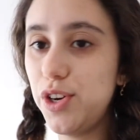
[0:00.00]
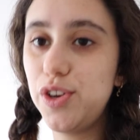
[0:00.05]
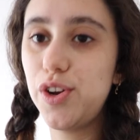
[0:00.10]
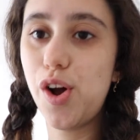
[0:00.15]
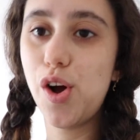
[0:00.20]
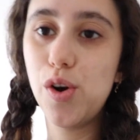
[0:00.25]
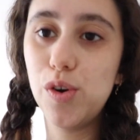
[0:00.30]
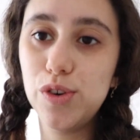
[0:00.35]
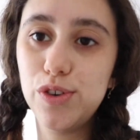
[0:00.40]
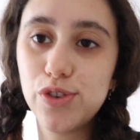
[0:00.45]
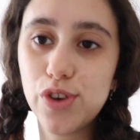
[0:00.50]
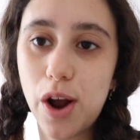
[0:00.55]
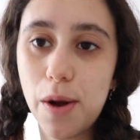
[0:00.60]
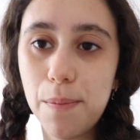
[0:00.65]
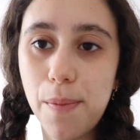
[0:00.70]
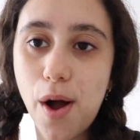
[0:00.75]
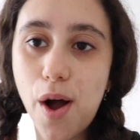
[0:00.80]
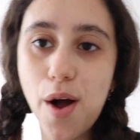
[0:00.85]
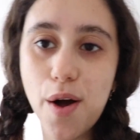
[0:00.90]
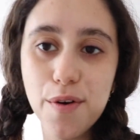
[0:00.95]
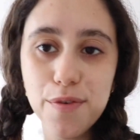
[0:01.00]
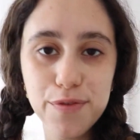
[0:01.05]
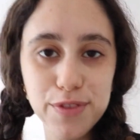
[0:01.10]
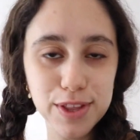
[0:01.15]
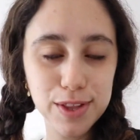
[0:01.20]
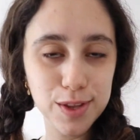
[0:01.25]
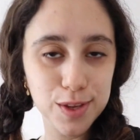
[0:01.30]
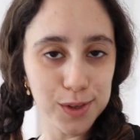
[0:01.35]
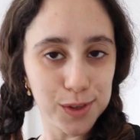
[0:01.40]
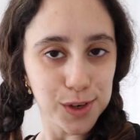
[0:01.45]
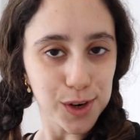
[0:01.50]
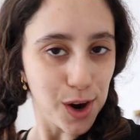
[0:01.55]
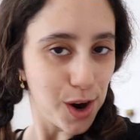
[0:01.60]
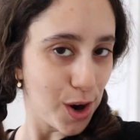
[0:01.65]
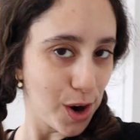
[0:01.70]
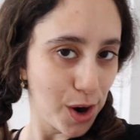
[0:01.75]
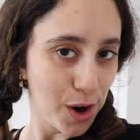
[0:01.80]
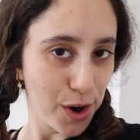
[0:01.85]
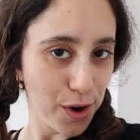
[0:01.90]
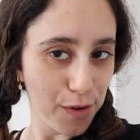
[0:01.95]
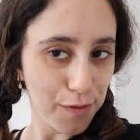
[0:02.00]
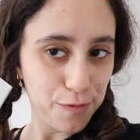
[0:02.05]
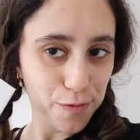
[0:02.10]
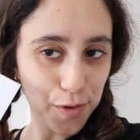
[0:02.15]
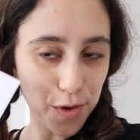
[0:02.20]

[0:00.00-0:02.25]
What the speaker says: go drop off the little card